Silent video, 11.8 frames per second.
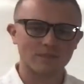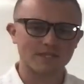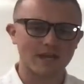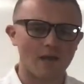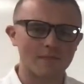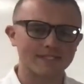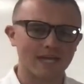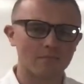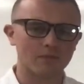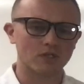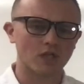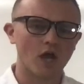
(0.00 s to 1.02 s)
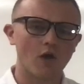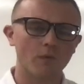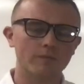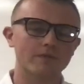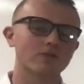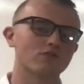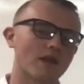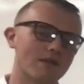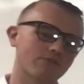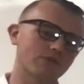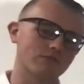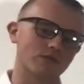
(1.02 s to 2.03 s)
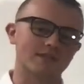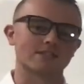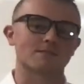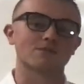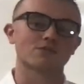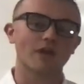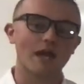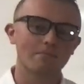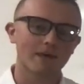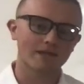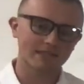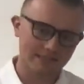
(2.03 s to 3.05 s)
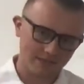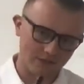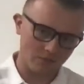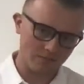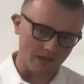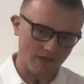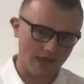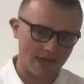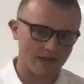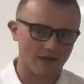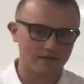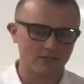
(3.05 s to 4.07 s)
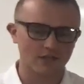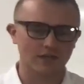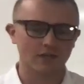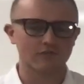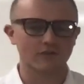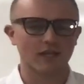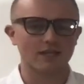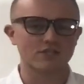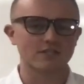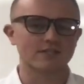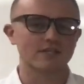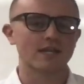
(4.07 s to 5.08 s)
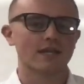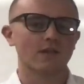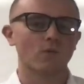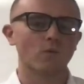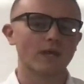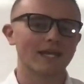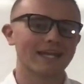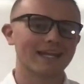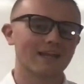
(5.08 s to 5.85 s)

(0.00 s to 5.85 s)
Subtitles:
comment down below. We'd be grateful if you hit that subscribe button, hit the little bell icon so you get notifications when